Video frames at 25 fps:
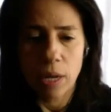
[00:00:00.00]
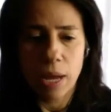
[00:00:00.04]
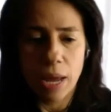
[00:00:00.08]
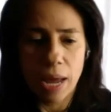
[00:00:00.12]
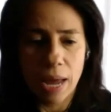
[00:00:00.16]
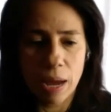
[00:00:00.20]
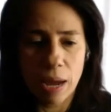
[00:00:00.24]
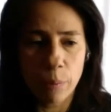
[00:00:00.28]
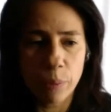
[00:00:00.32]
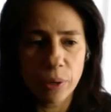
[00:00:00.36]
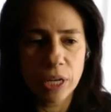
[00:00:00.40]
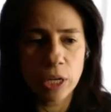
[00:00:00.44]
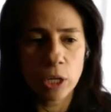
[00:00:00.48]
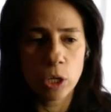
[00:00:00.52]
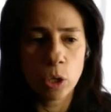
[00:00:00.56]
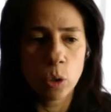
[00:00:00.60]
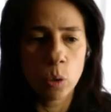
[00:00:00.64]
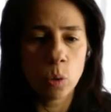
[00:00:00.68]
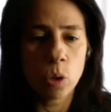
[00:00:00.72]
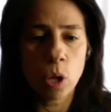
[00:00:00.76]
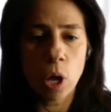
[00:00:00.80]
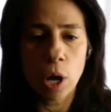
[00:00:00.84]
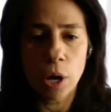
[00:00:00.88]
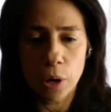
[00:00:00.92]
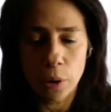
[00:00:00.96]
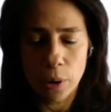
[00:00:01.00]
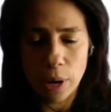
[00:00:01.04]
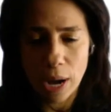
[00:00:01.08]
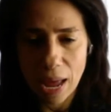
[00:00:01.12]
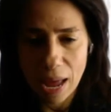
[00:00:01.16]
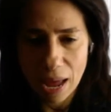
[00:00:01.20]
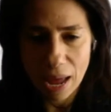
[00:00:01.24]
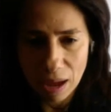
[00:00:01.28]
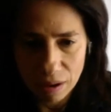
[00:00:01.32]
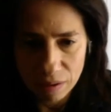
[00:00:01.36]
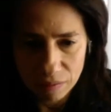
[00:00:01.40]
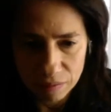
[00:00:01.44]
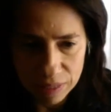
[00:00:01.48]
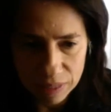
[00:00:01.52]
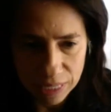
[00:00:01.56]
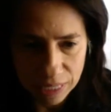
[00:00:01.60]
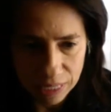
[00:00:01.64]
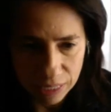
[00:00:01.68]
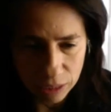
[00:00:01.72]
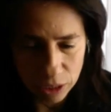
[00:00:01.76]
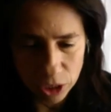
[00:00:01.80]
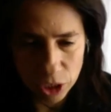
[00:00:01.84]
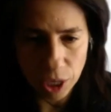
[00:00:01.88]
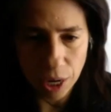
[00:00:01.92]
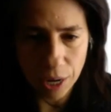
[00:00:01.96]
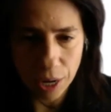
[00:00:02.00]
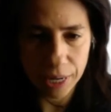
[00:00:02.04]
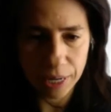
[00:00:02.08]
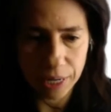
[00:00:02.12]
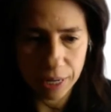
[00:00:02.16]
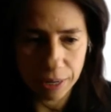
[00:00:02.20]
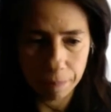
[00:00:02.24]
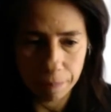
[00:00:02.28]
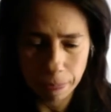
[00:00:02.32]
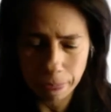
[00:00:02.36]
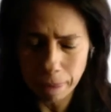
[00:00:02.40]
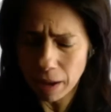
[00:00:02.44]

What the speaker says: and we can no longer have the anxiety.